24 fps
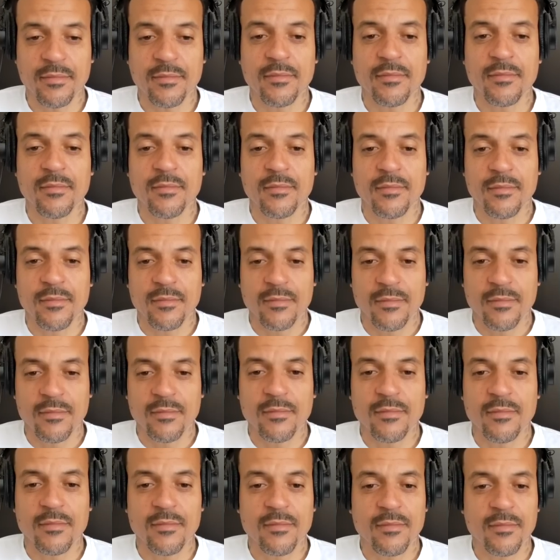
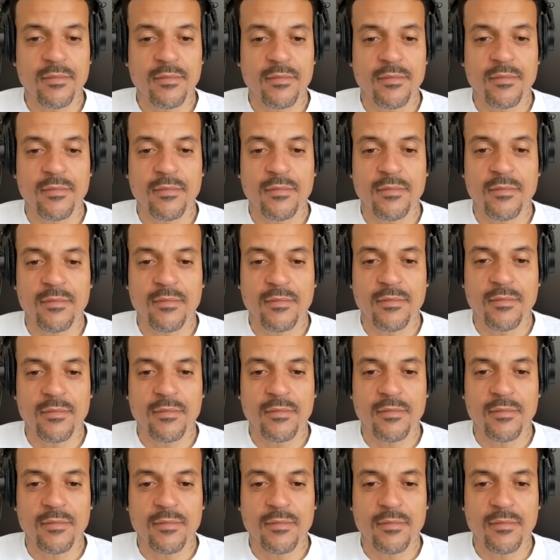
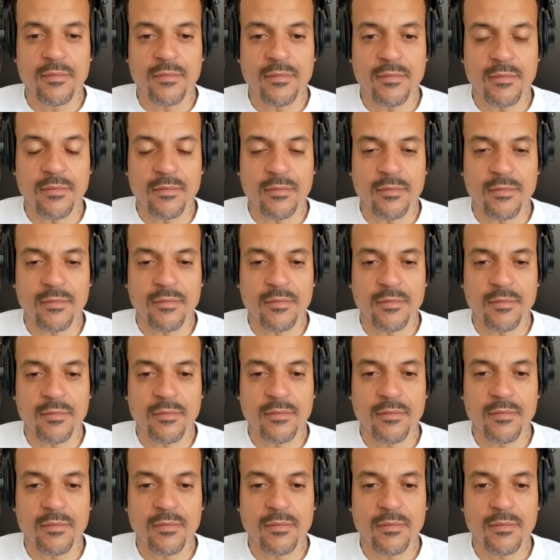
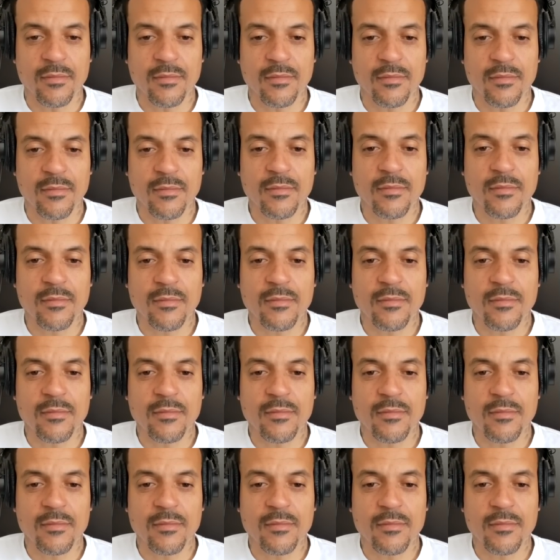(not speaking)